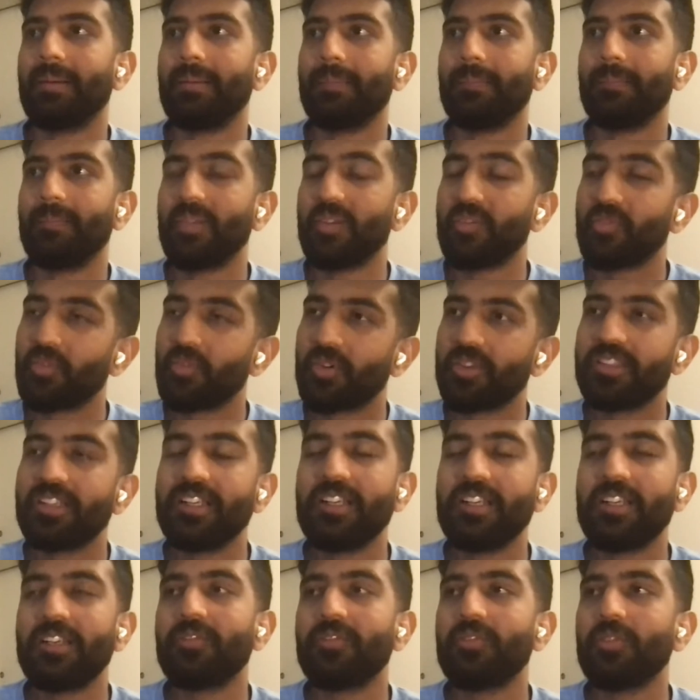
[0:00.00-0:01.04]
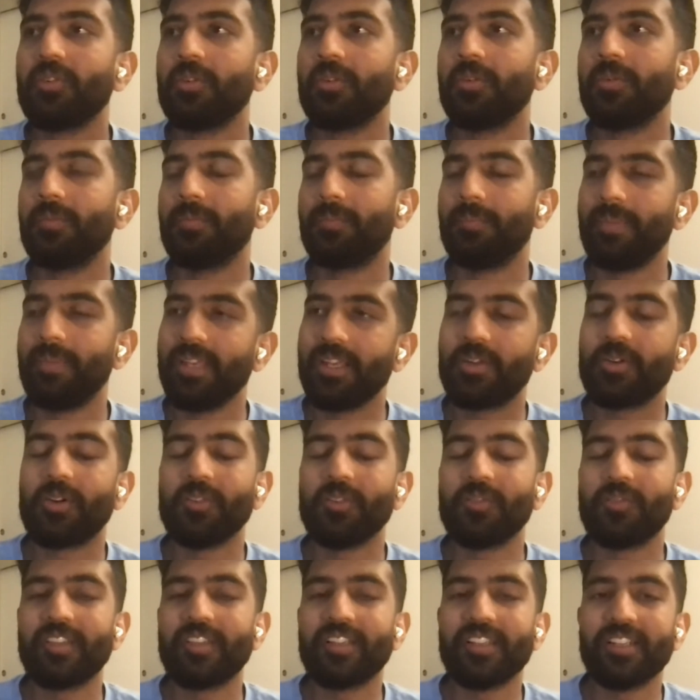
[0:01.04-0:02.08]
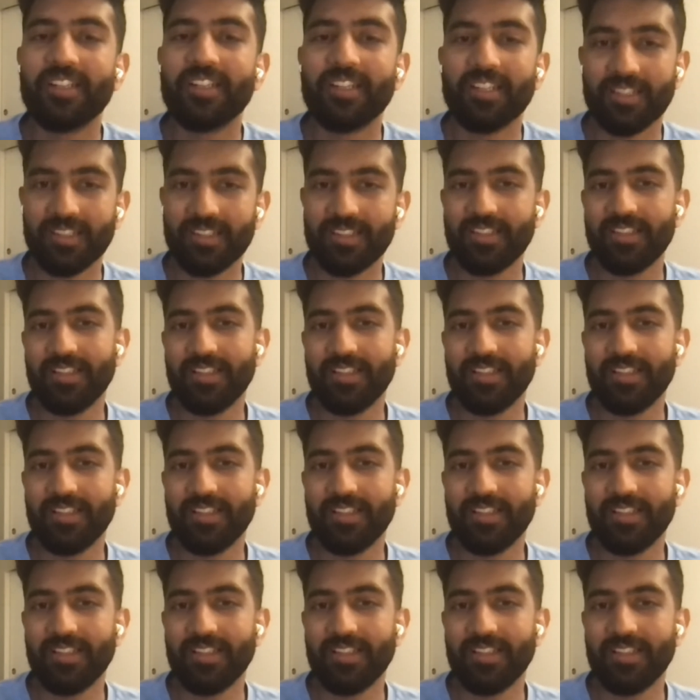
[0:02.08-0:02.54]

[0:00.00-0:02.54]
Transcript: before the interview, be confident.